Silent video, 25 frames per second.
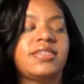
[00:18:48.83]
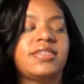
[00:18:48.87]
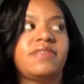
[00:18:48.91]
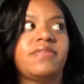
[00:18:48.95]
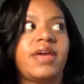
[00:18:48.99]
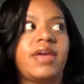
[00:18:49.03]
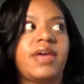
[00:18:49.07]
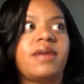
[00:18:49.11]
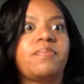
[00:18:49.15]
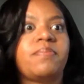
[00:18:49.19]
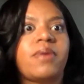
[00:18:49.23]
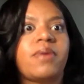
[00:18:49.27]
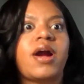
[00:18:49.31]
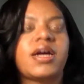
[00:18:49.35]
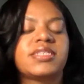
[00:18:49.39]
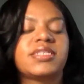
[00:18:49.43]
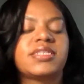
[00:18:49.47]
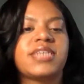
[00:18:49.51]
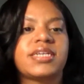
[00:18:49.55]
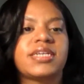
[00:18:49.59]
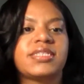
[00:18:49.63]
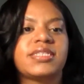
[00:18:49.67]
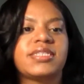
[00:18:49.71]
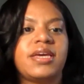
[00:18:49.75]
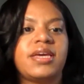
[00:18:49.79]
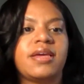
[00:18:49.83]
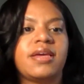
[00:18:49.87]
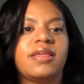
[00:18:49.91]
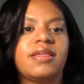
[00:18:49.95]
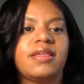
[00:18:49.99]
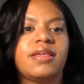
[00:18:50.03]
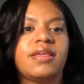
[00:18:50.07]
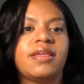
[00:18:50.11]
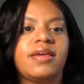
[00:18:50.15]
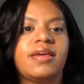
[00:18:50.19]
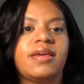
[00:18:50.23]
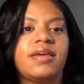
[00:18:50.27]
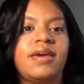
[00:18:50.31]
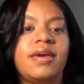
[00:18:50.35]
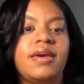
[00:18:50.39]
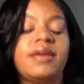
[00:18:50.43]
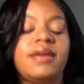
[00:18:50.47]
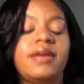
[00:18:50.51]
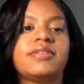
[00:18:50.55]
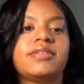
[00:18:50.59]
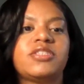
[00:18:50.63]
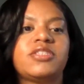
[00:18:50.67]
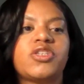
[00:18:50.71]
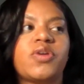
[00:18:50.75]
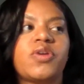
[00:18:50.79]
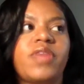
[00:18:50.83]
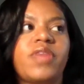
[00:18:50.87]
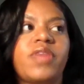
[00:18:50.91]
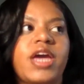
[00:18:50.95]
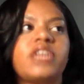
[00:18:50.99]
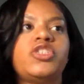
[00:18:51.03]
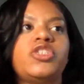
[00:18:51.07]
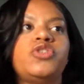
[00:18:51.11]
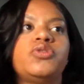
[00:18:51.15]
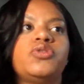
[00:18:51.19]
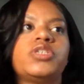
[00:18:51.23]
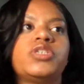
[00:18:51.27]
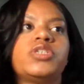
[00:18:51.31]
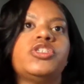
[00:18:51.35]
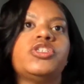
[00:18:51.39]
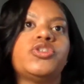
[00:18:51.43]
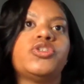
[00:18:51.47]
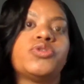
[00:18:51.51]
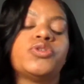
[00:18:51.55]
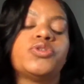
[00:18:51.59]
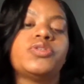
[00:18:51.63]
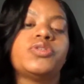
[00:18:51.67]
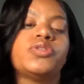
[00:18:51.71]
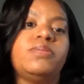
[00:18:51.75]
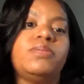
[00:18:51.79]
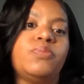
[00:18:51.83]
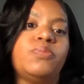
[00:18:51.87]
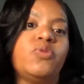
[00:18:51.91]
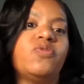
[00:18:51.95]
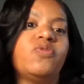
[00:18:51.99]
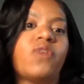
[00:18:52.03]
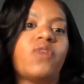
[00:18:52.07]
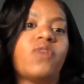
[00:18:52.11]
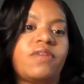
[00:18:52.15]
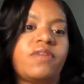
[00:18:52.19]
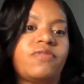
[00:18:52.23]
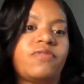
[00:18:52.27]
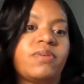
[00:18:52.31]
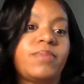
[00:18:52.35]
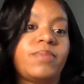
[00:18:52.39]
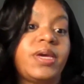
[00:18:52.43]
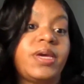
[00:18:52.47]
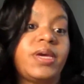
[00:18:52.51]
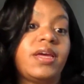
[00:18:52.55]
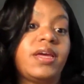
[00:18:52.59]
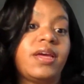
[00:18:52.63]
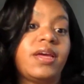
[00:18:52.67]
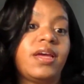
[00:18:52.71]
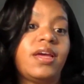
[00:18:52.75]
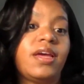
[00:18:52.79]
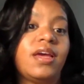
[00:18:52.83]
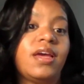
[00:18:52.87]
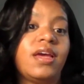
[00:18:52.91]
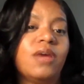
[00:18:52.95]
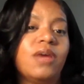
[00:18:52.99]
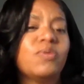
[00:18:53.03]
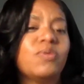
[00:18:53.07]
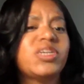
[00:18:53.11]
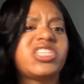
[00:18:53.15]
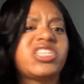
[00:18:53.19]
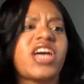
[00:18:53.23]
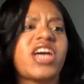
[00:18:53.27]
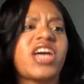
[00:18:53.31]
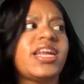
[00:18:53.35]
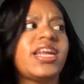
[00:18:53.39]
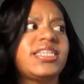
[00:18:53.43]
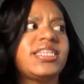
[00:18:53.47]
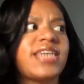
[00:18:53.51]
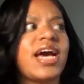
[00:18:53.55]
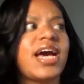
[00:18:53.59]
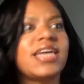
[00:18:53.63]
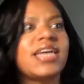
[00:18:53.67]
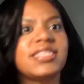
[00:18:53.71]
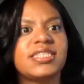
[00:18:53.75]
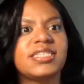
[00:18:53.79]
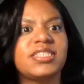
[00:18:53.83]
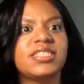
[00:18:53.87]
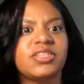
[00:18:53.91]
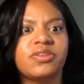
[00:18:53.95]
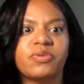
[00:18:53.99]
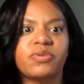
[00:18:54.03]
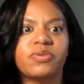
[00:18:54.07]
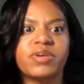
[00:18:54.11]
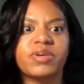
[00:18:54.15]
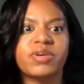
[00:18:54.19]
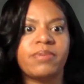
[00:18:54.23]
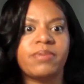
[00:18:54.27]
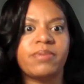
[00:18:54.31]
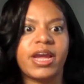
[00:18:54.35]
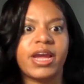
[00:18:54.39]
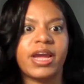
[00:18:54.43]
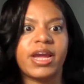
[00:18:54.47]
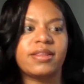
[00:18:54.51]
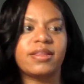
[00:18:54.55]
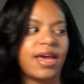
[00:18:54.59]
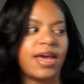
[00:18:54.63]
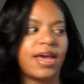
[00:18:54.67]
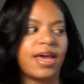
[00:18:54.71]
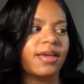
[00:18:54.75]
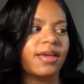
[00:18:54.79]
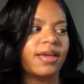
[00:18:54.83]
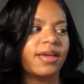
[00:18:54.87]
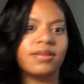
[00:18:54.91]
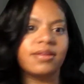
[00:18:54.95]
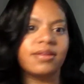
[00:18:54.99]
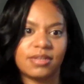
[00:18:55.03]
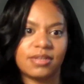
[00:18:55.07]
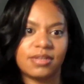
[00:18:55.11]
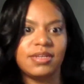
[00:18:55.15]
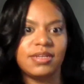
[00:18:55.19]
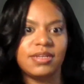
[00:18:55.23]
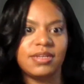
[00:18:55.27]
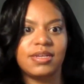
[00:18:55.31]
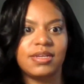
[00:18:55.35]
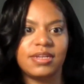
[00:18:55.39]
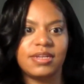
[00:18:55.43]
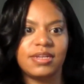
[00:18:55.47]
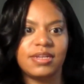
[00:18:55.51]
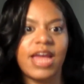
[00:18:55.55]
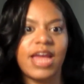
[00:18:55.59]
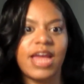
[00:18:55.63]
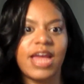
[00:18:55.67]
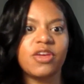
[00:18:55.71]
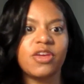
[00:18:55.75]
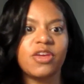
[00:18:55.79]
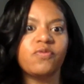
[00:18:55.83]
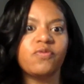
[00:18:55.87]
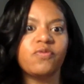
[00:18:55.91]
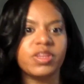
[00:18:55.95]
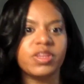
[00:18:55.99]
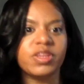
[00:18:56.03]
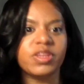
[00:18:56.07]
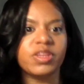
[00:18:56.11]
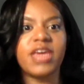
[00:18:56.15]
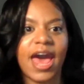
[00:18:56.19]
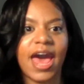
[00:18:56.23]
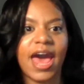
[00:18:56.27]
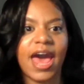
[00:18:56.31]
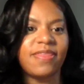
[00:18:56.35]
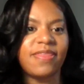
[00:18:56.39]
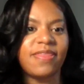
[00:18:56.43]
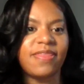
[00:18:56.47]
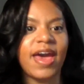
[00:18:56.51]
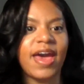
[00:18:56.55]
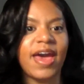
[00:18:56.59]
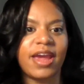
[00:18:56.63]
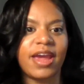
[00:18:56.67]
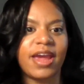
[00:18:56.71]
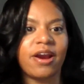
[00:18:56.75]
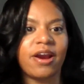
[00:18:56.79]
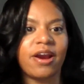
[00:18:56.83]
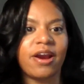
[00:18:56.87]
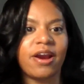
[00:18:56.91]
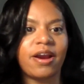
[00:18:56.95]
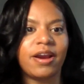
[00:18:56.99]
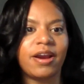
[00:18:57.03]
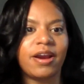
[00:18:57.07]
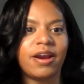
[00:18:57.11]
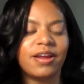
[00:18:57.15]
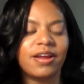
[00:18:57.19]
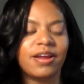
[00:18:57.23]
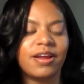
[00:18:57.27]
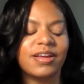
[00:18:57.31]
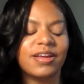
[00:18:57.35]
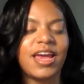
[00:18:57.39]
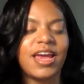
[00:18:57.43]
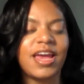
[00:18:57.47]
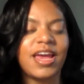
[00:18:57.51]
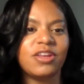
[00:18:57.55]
of like processing it so that you can truly move on from it, mm-hmm. which kind of ties into the rebrand. Like now you've really had that error, yeah.